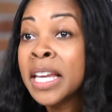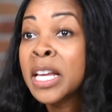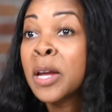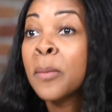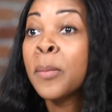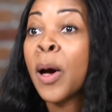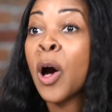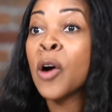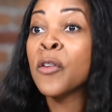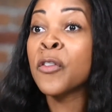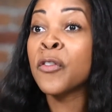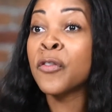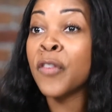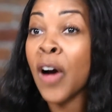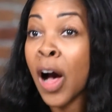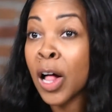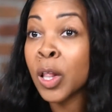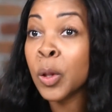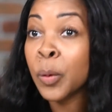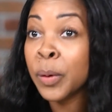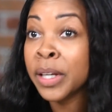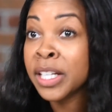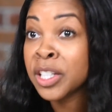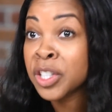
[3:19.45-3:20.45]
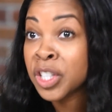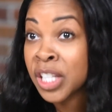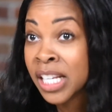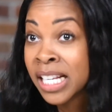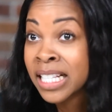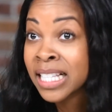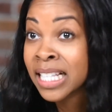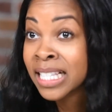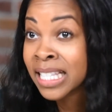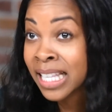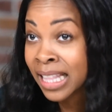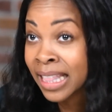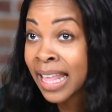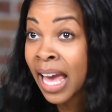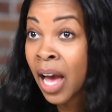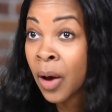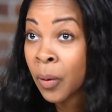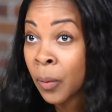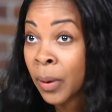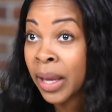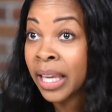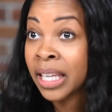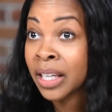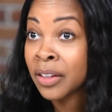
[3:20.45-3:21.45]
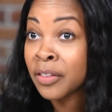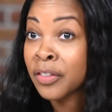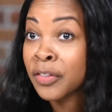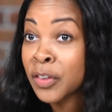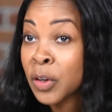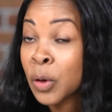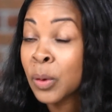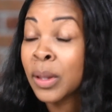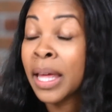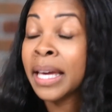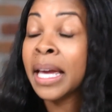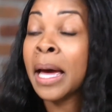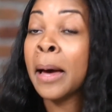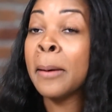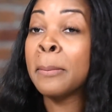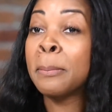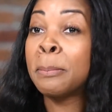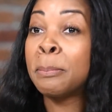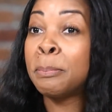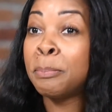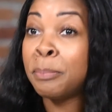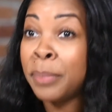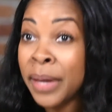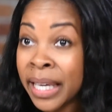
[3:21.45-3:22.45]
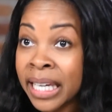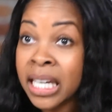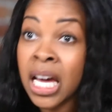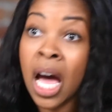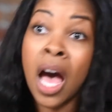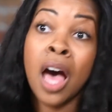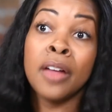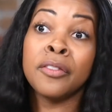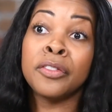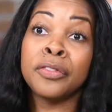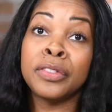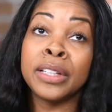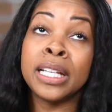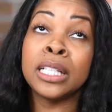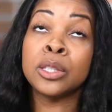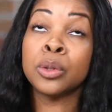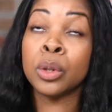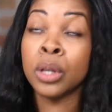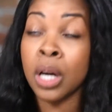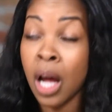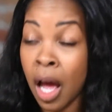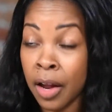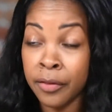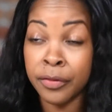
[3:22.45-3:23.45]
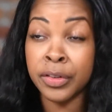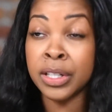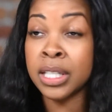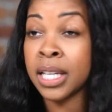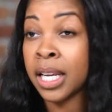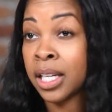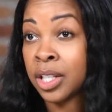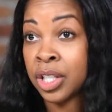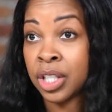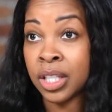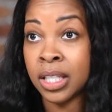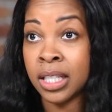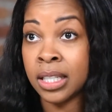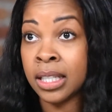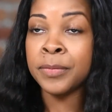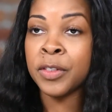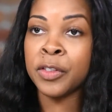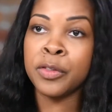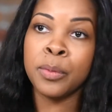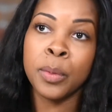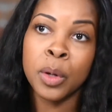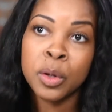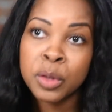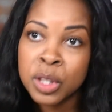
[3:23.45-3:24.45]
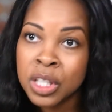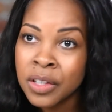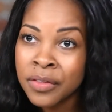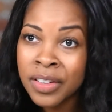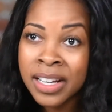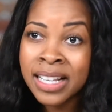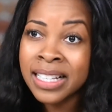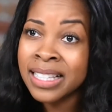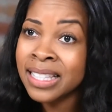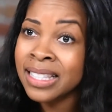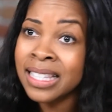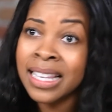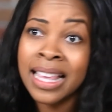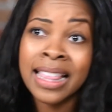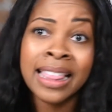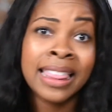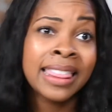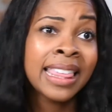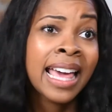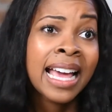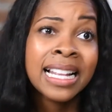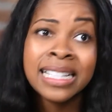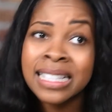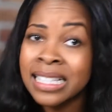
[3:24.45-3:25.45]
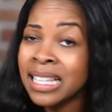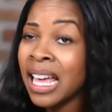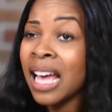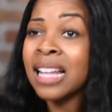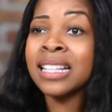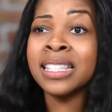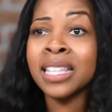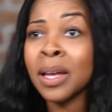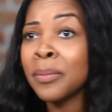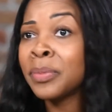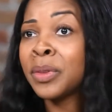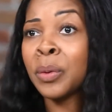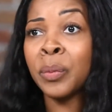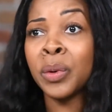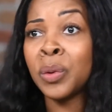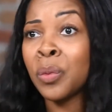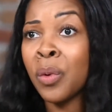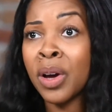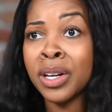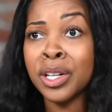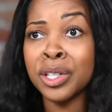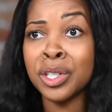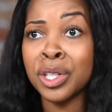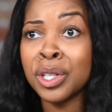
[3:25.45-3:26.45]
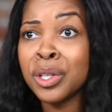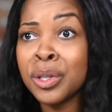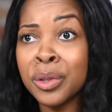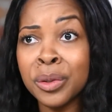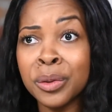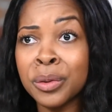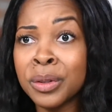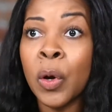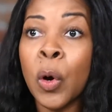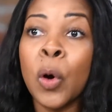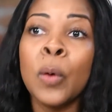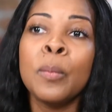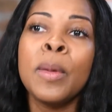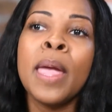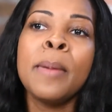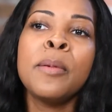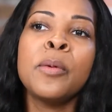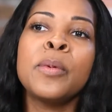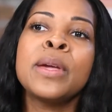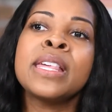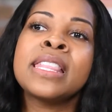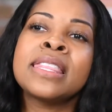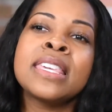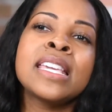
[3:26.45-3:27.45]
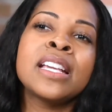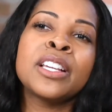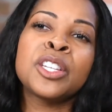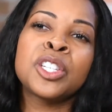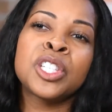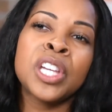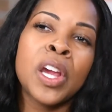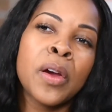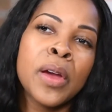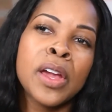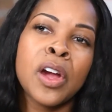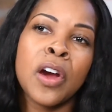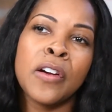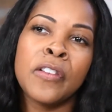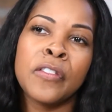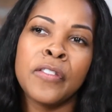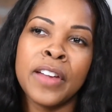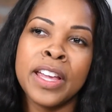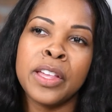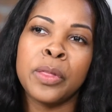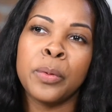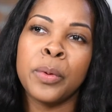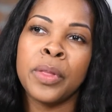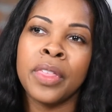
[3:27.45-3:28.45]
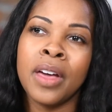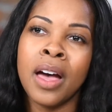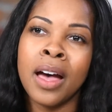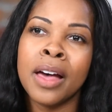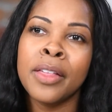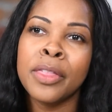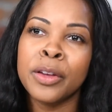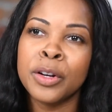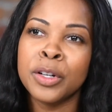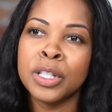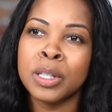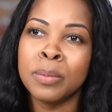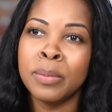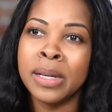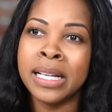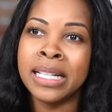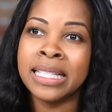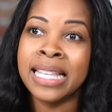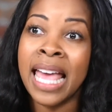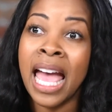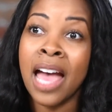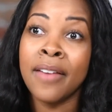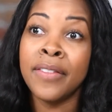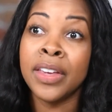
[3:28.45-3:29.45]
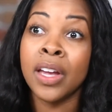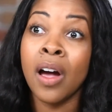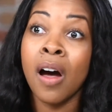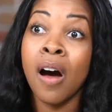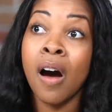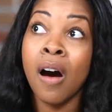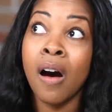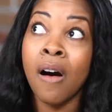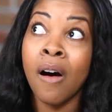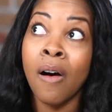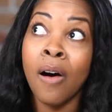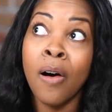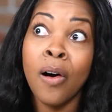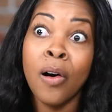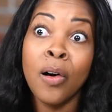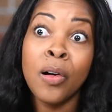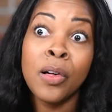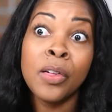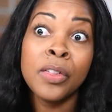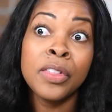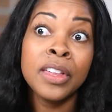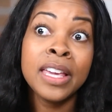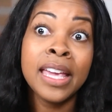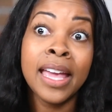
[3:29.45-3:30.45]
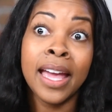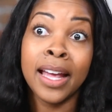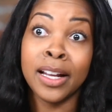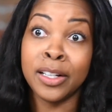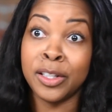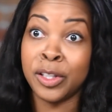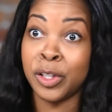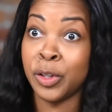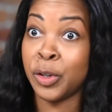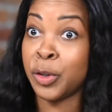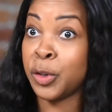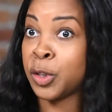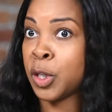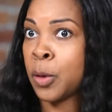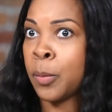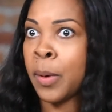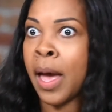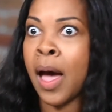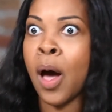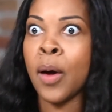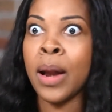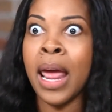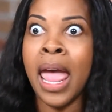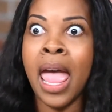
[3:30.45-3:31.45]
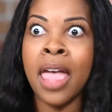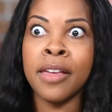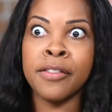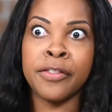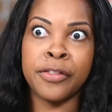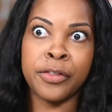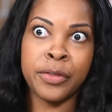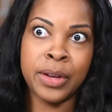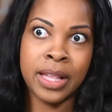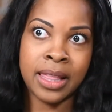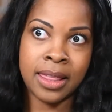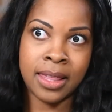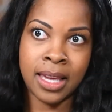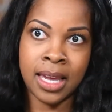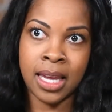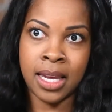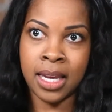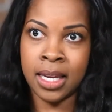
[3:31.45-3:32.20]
about following Jesus in that way can feel like a big conflict or confrontation. For most of us, that's not something we want to do. Or maybe we think sharing our faith with others means having all the answers about everything.